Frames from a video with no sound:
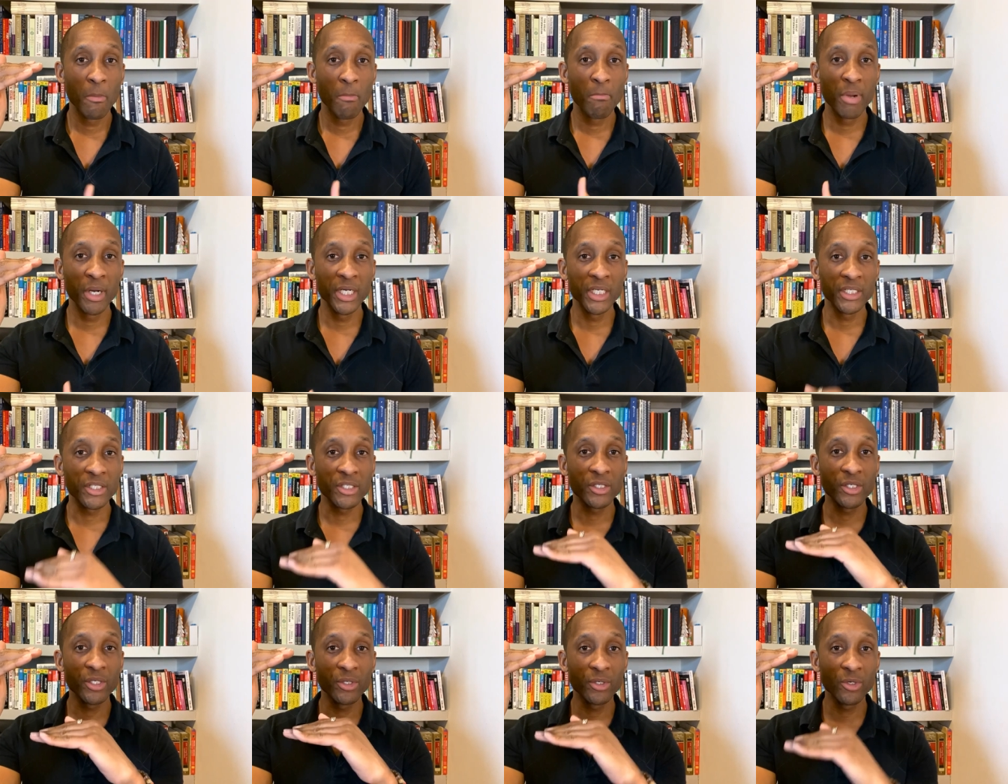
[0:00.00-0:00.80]
but it's
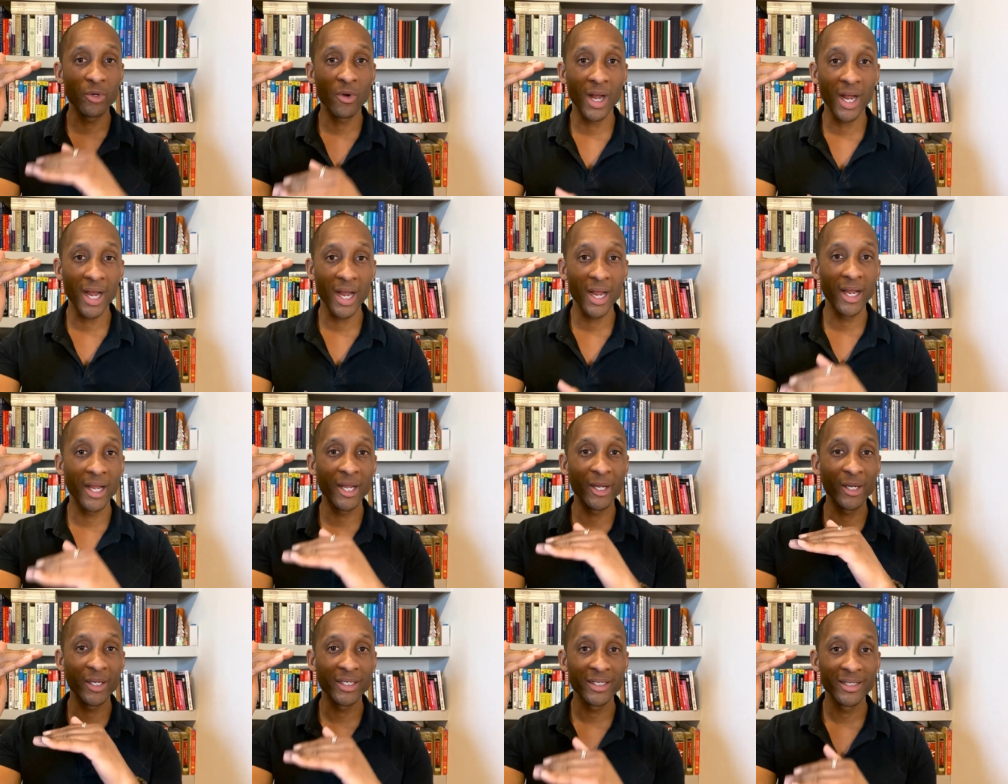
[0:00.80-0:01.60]
still
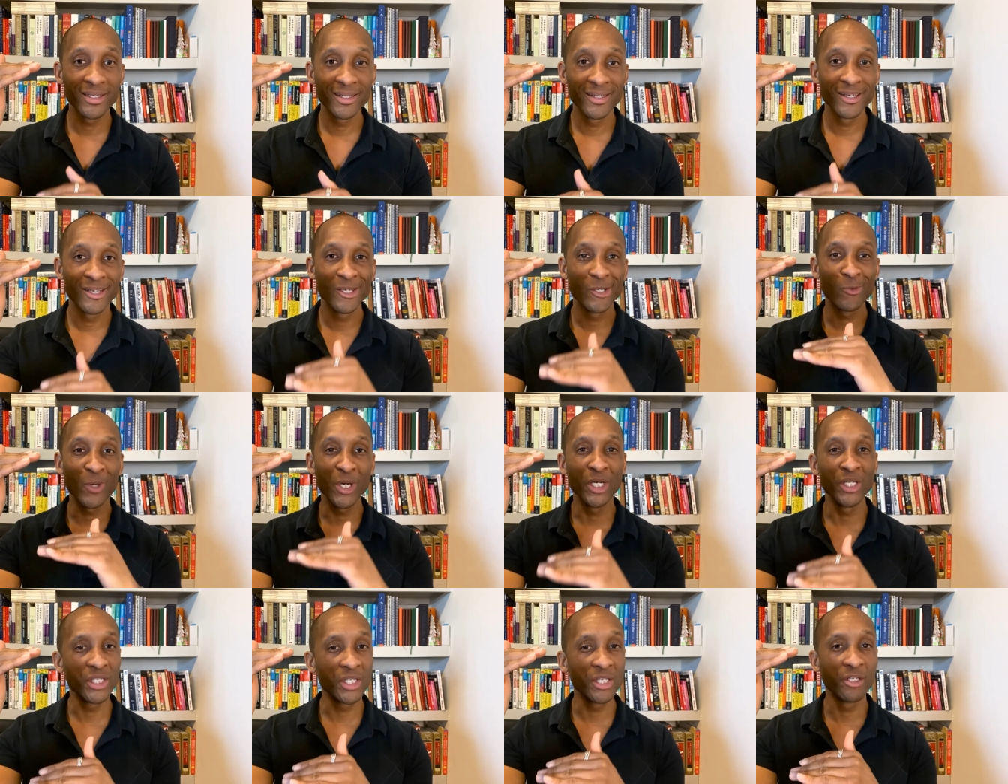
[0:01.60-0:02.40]
high
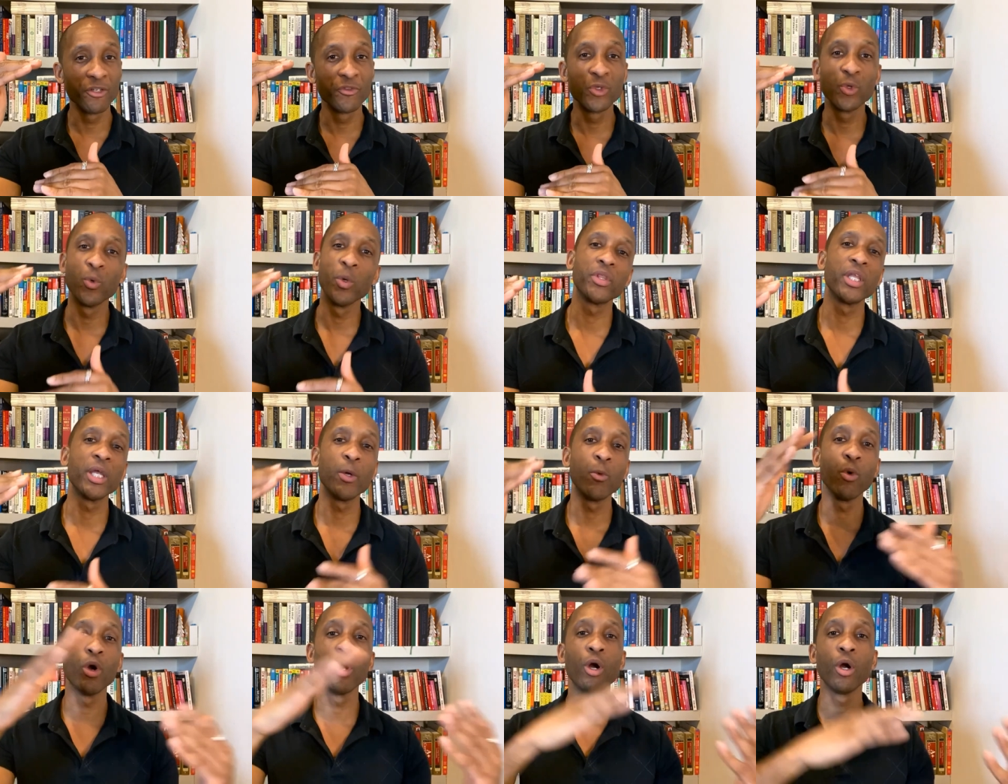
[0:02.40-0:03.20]
relative to what they
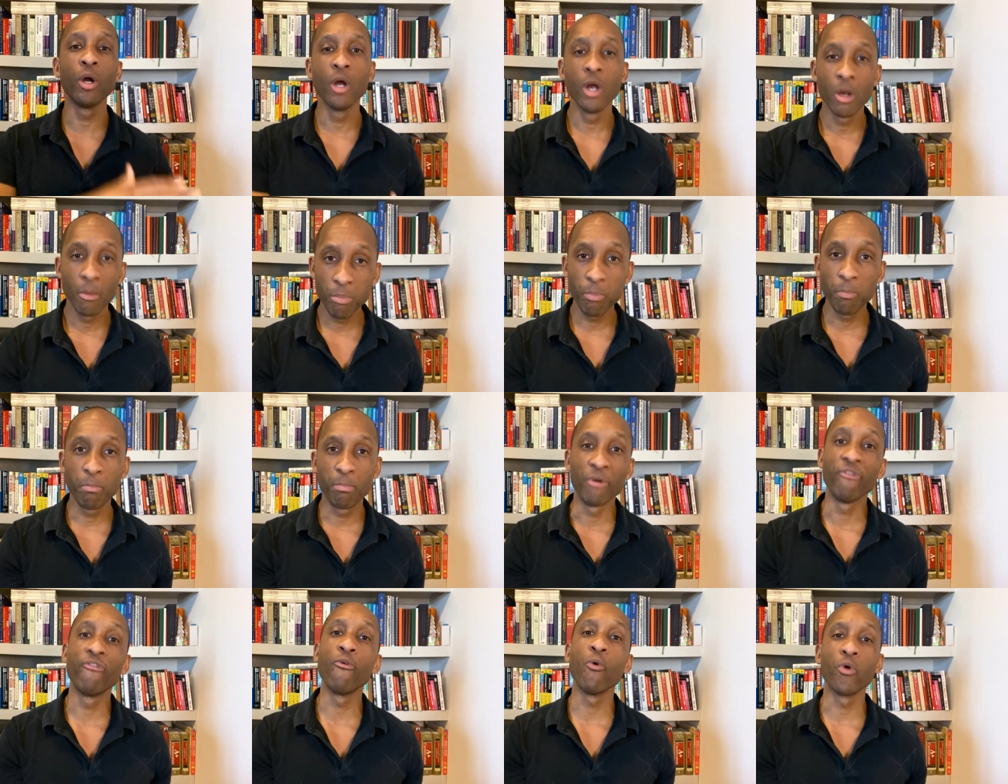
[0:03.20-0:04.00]
were
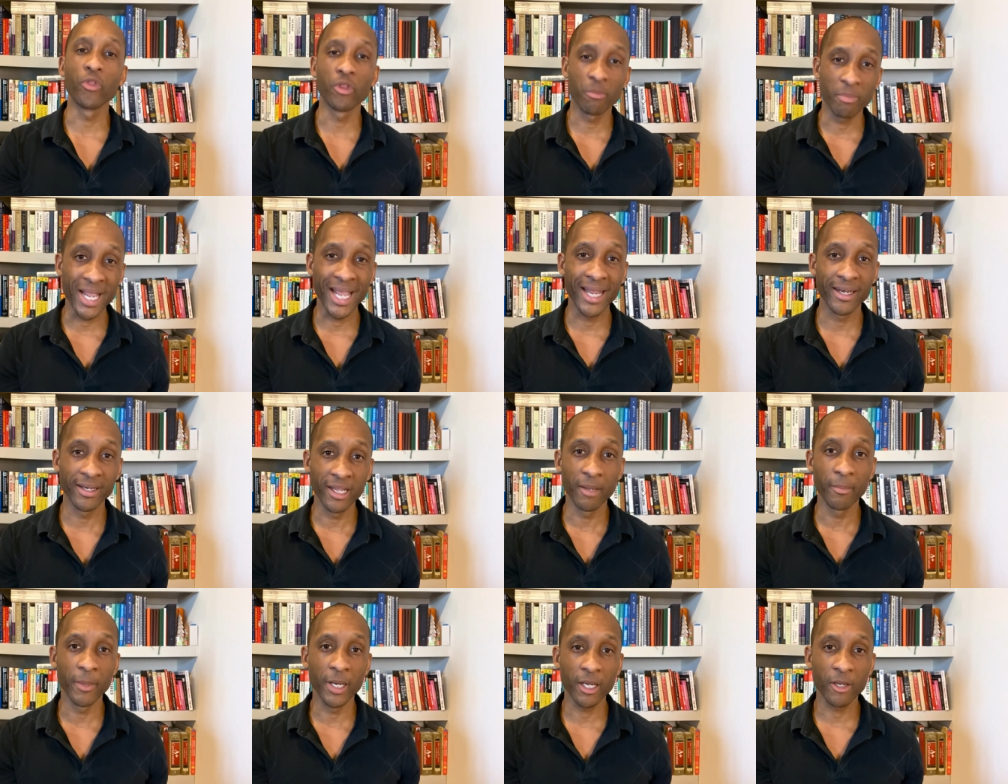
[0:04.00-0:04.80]
before the
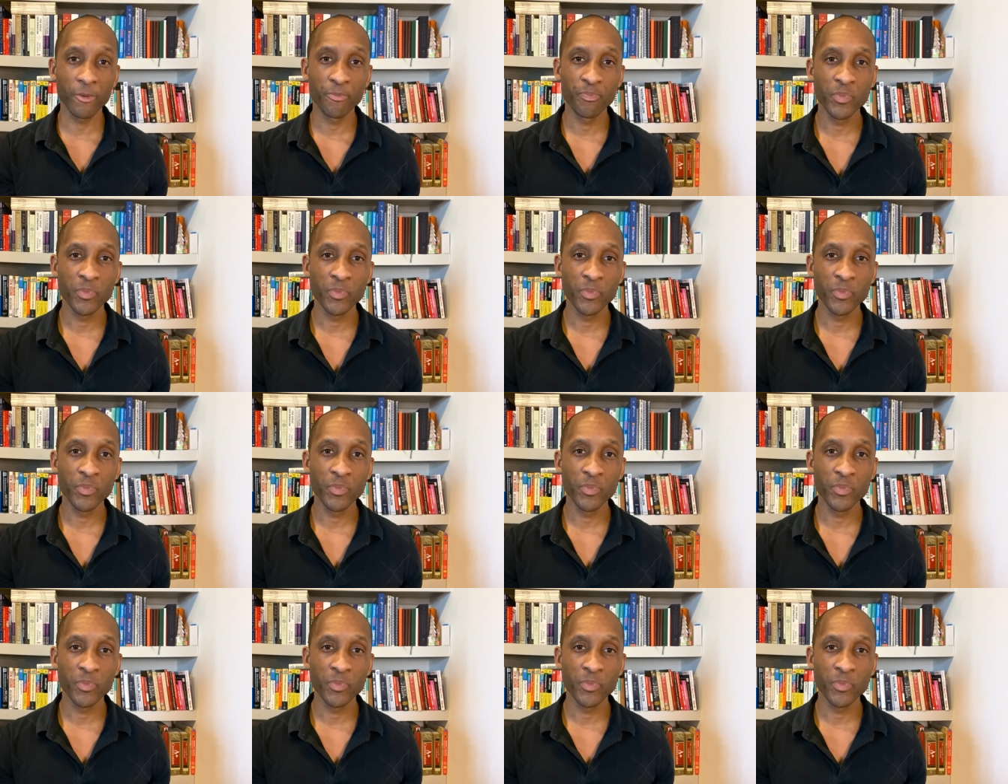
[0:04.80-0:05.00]
pandemic.